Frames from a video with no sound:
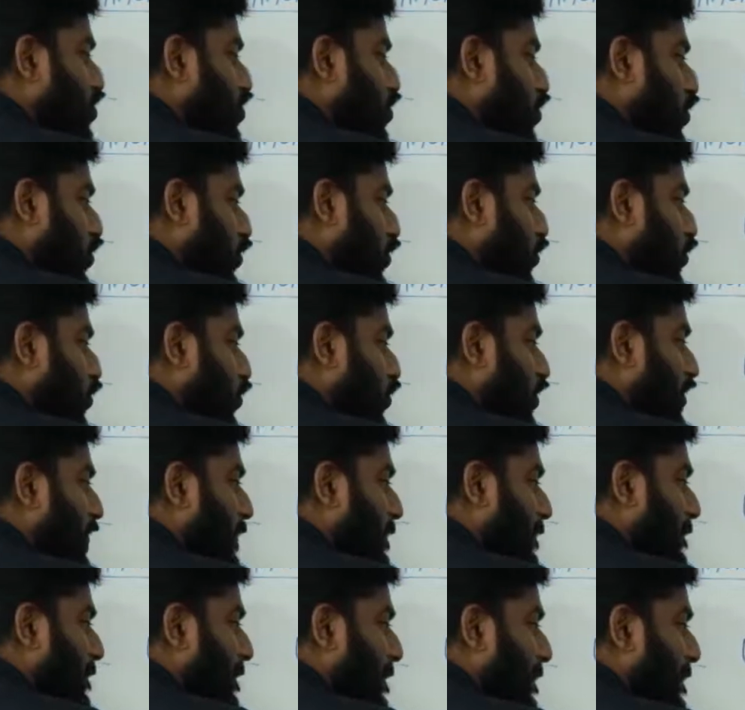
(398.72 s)
coal,
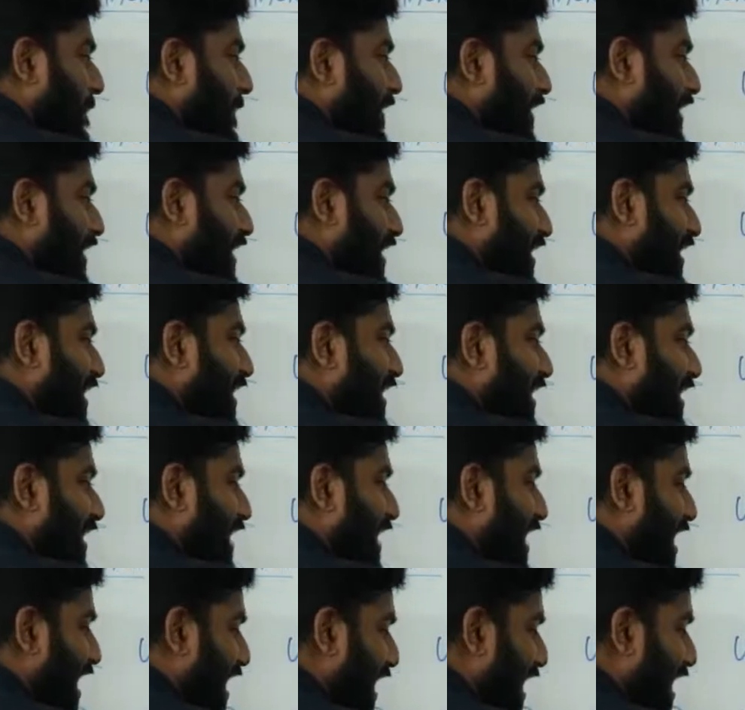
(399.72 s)

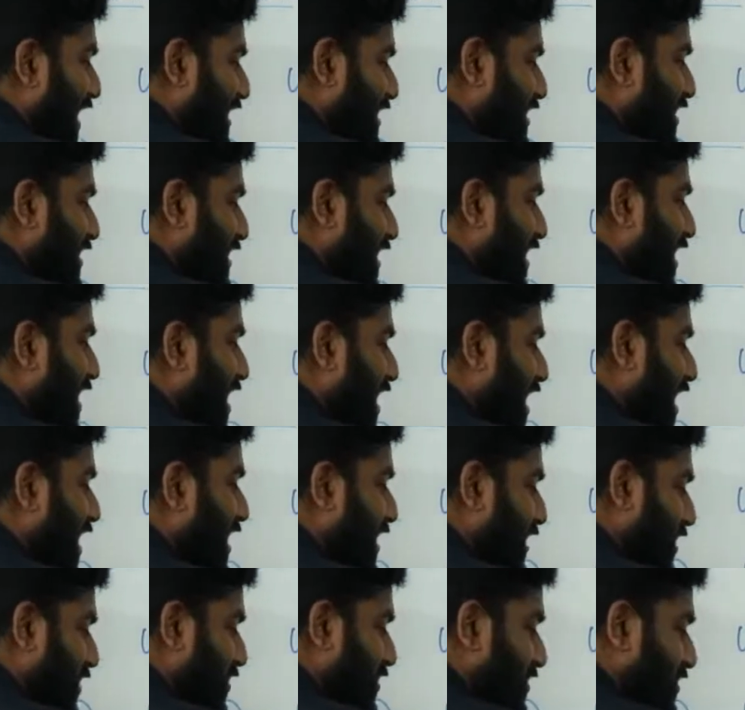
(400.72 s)
and
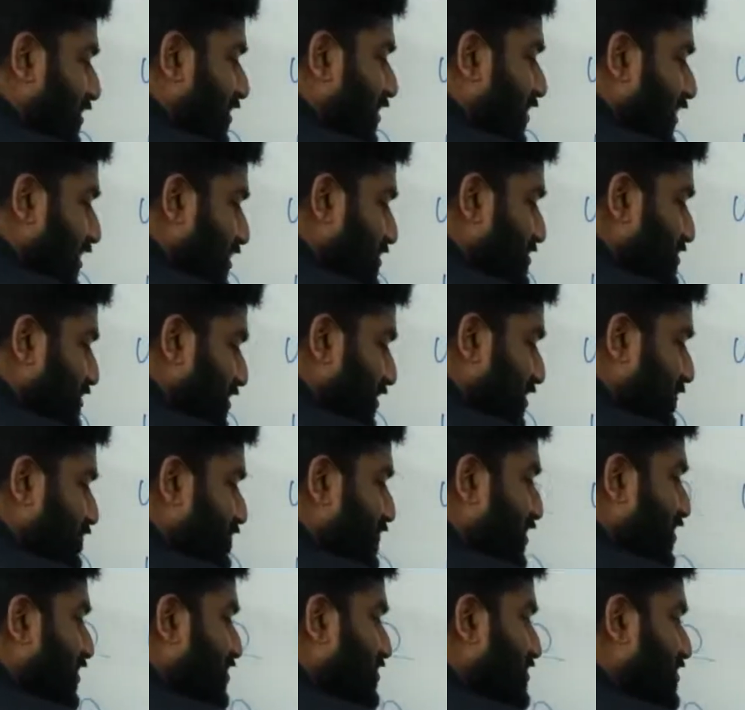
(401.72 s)
air.
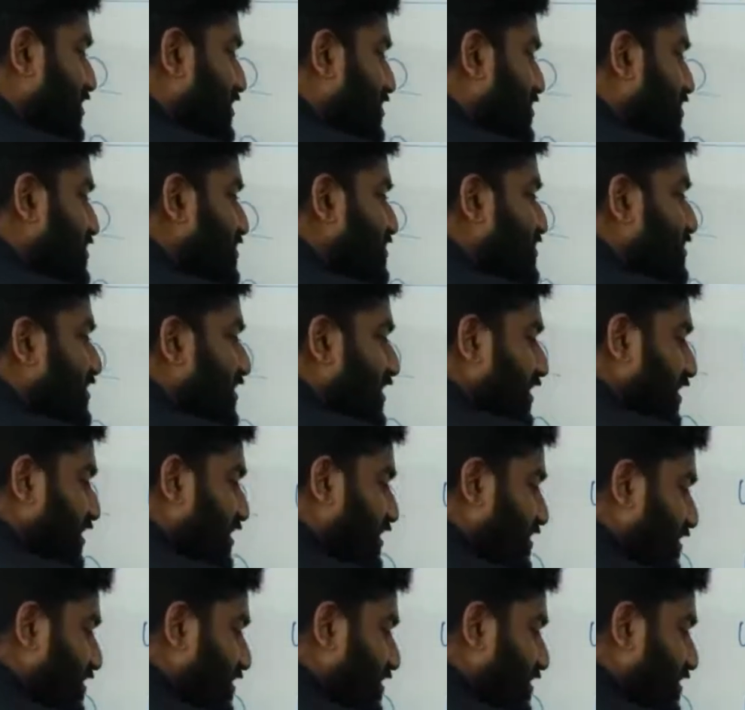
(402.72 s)
Listen, these three